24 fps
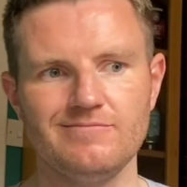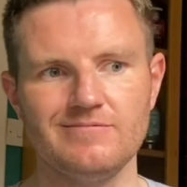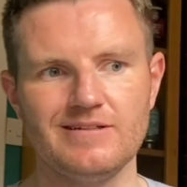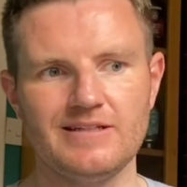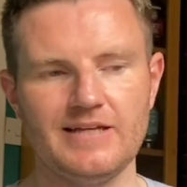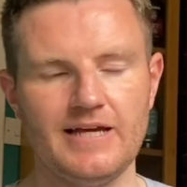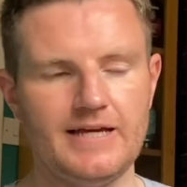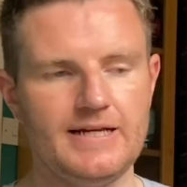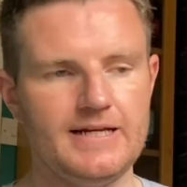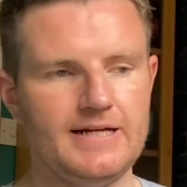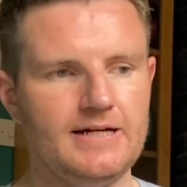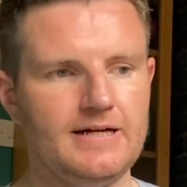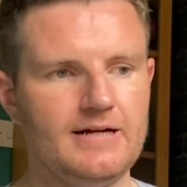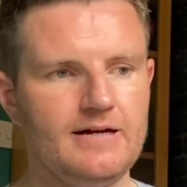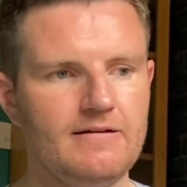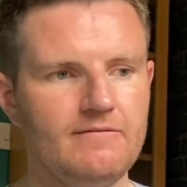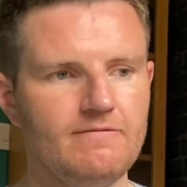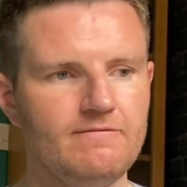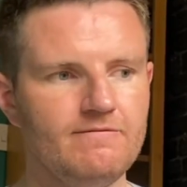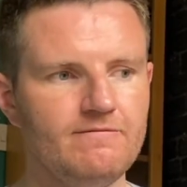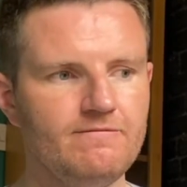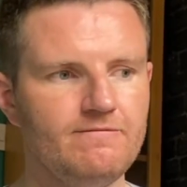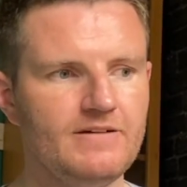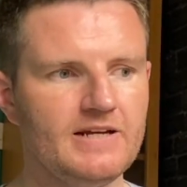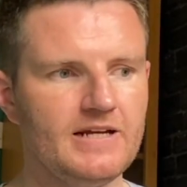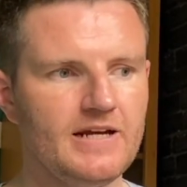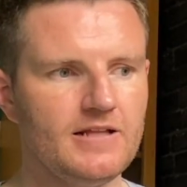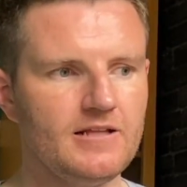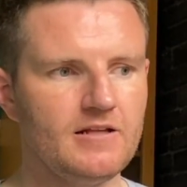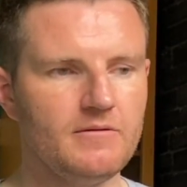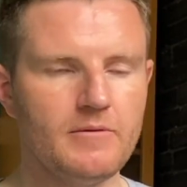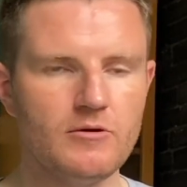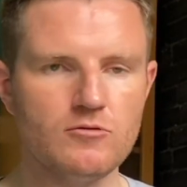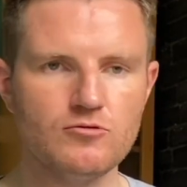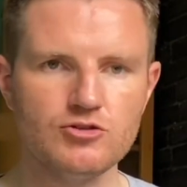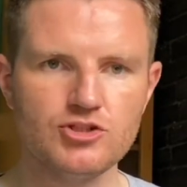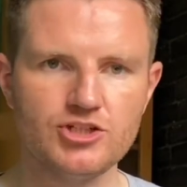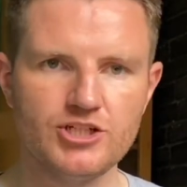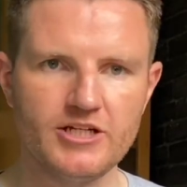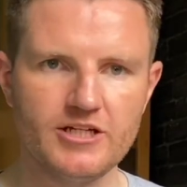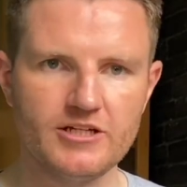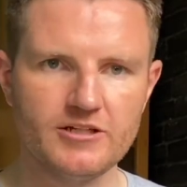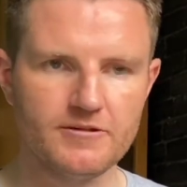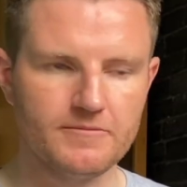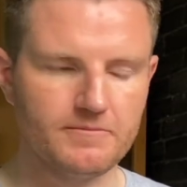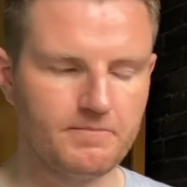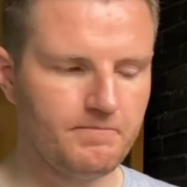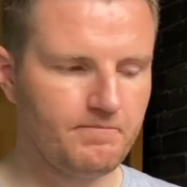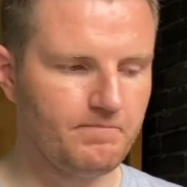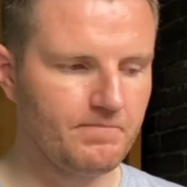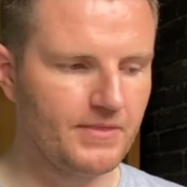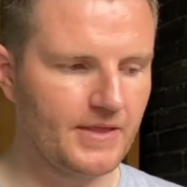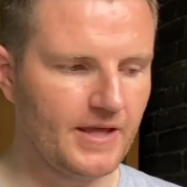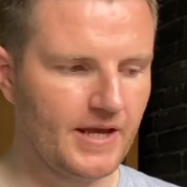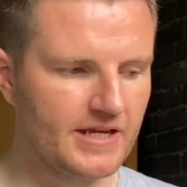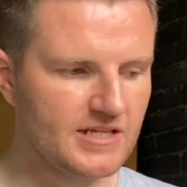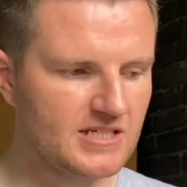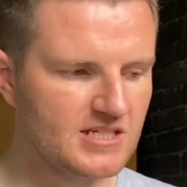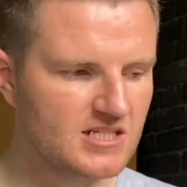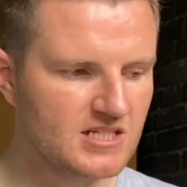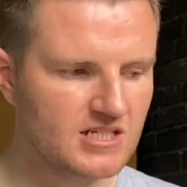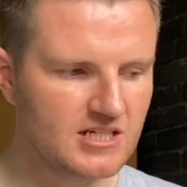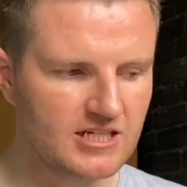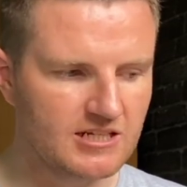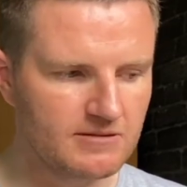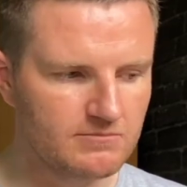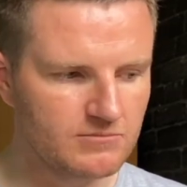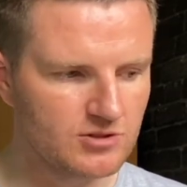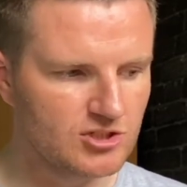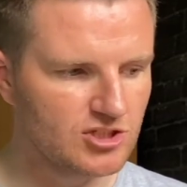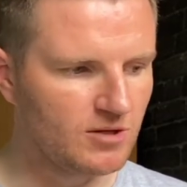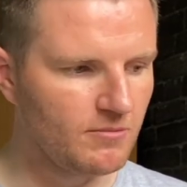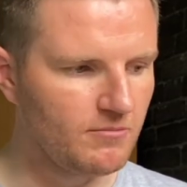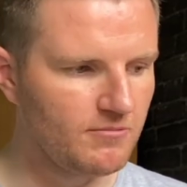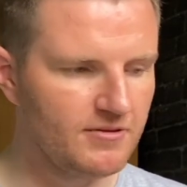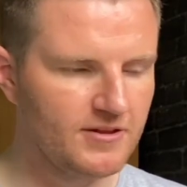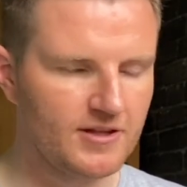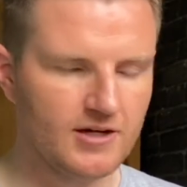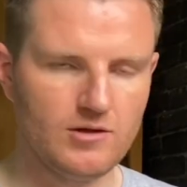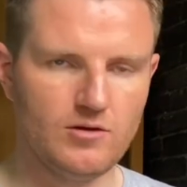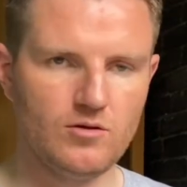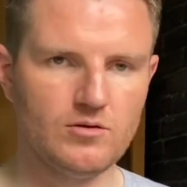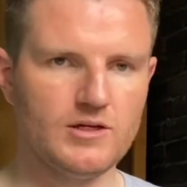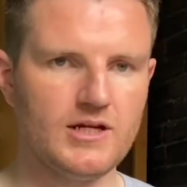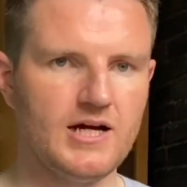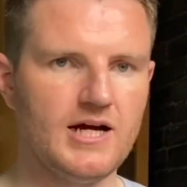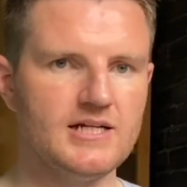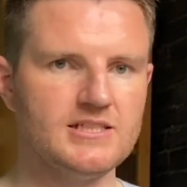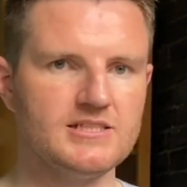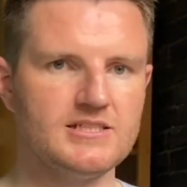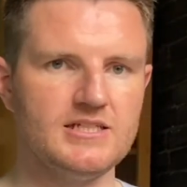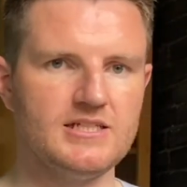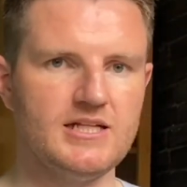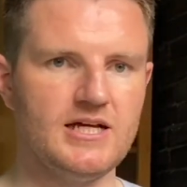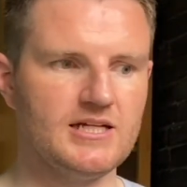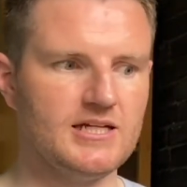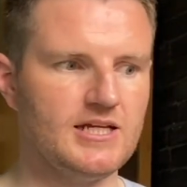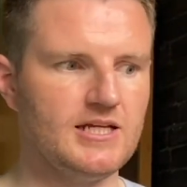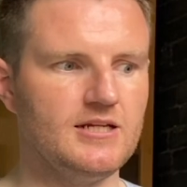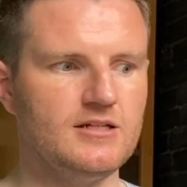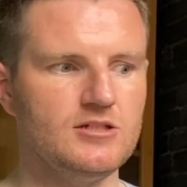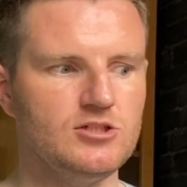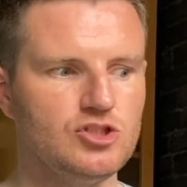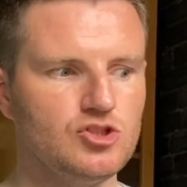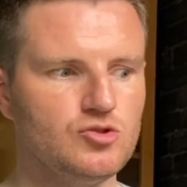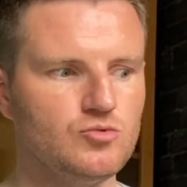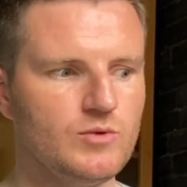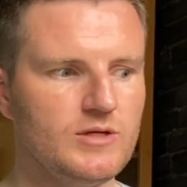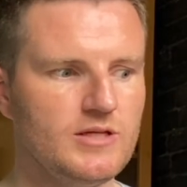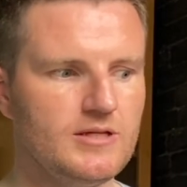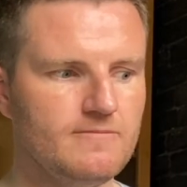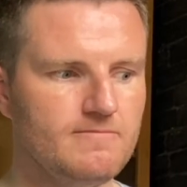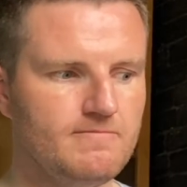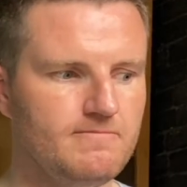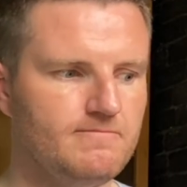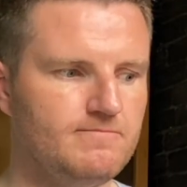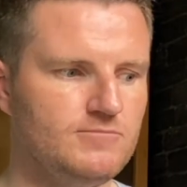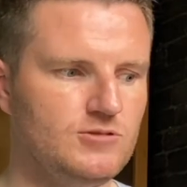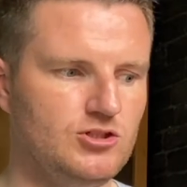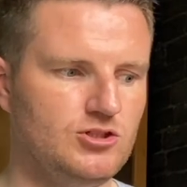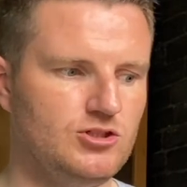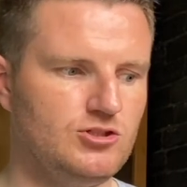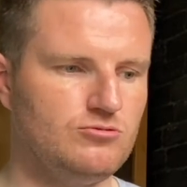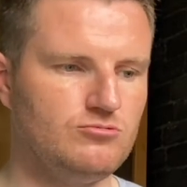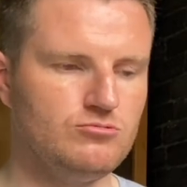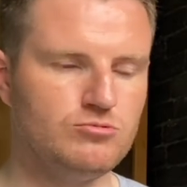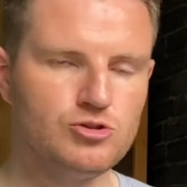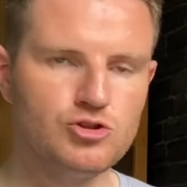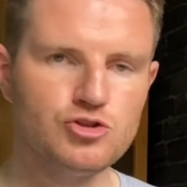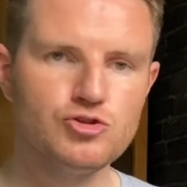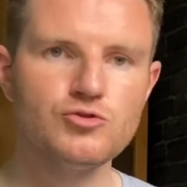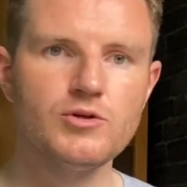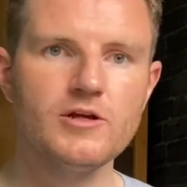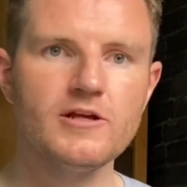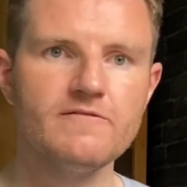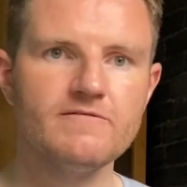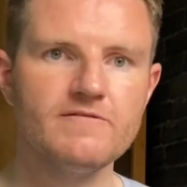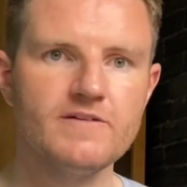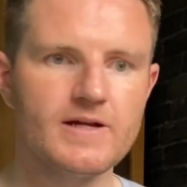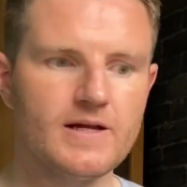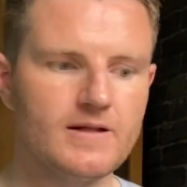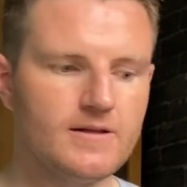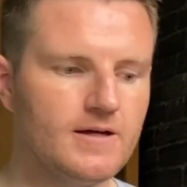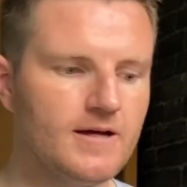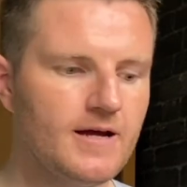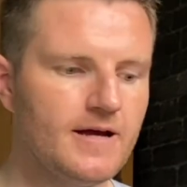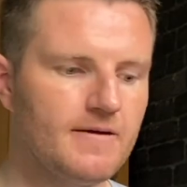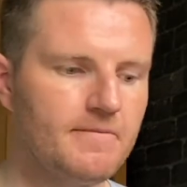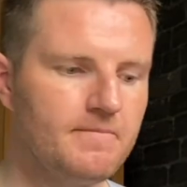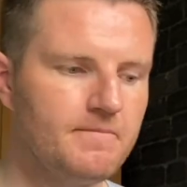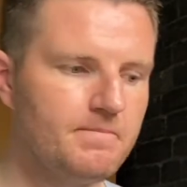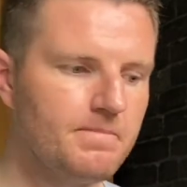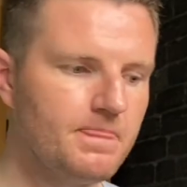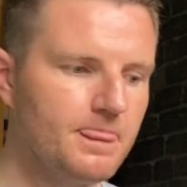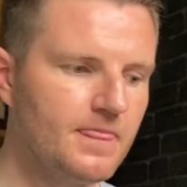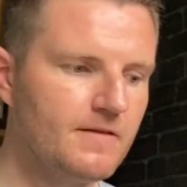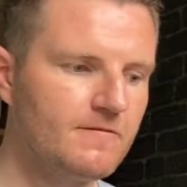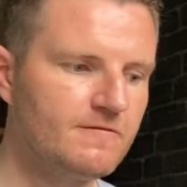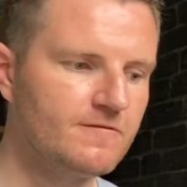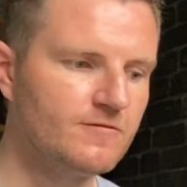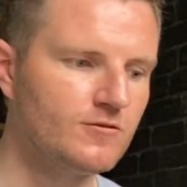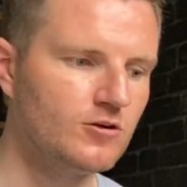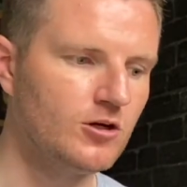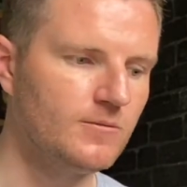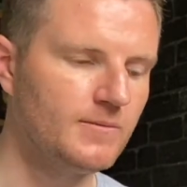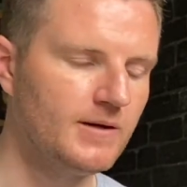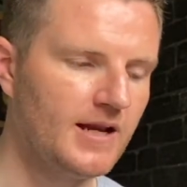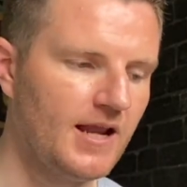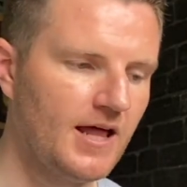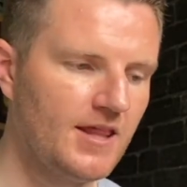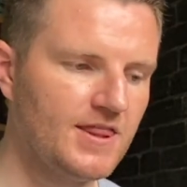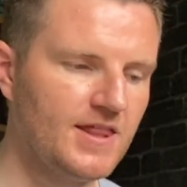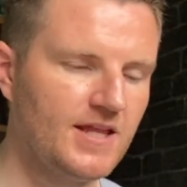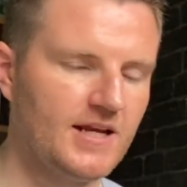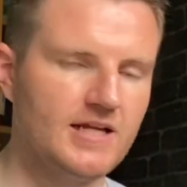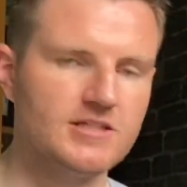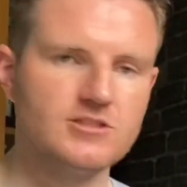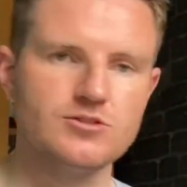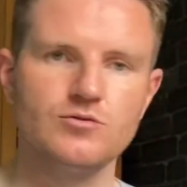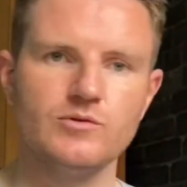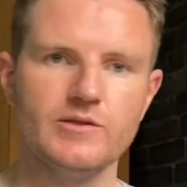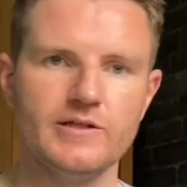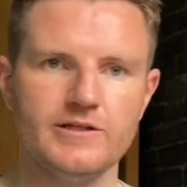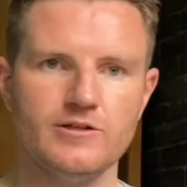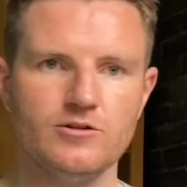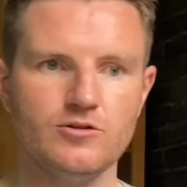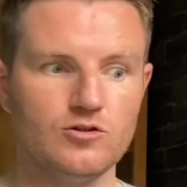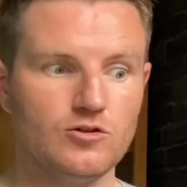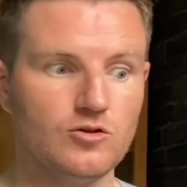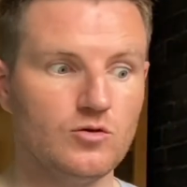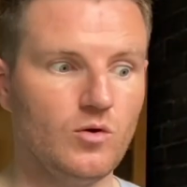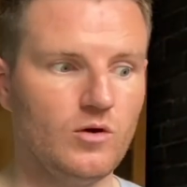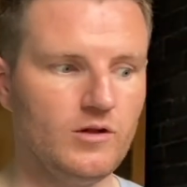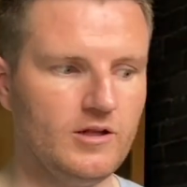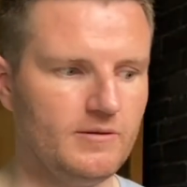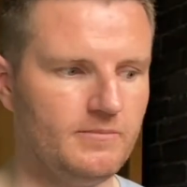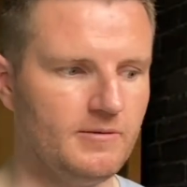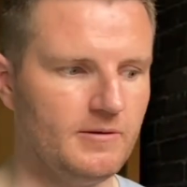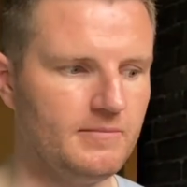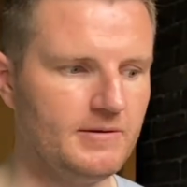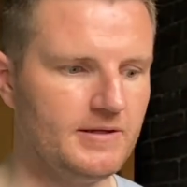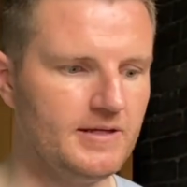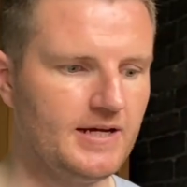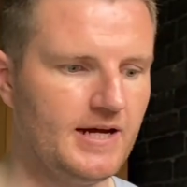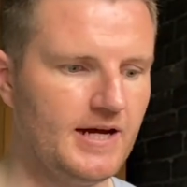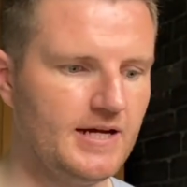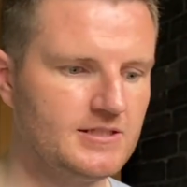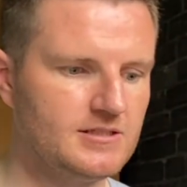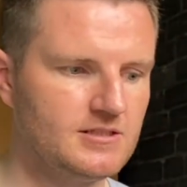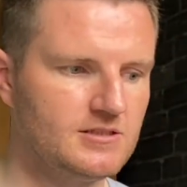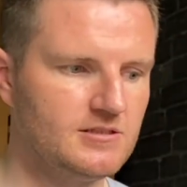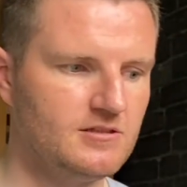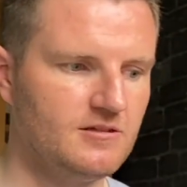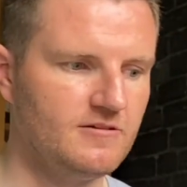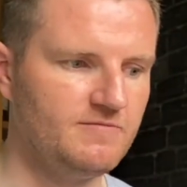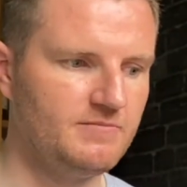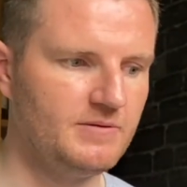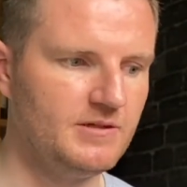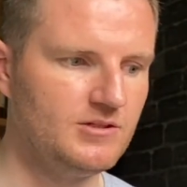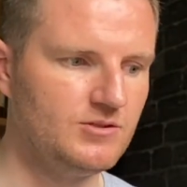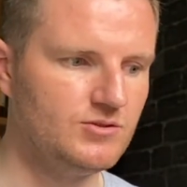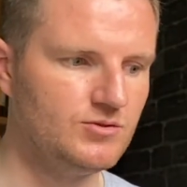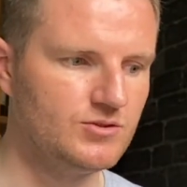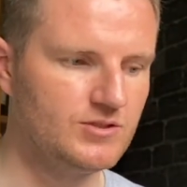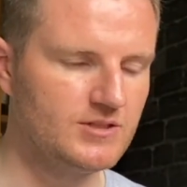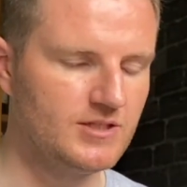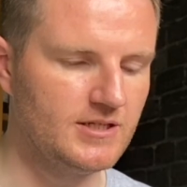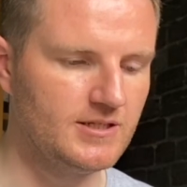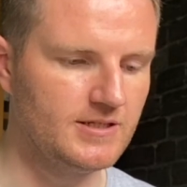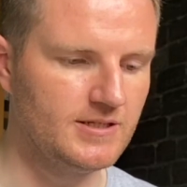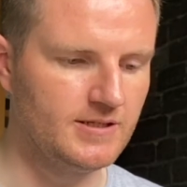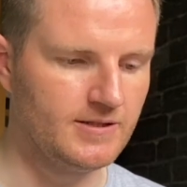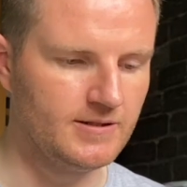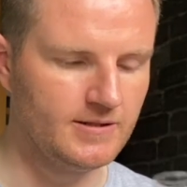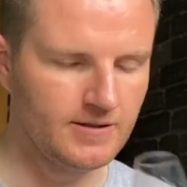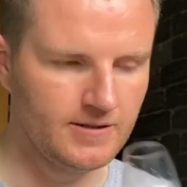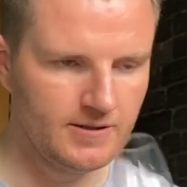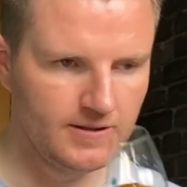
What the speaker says: kind of vanilla milkshake, ice cream, something along that side, that kind of sweet, just straight vanilla hit from it. I think that's a really good quality bourbon casks that have been used in there.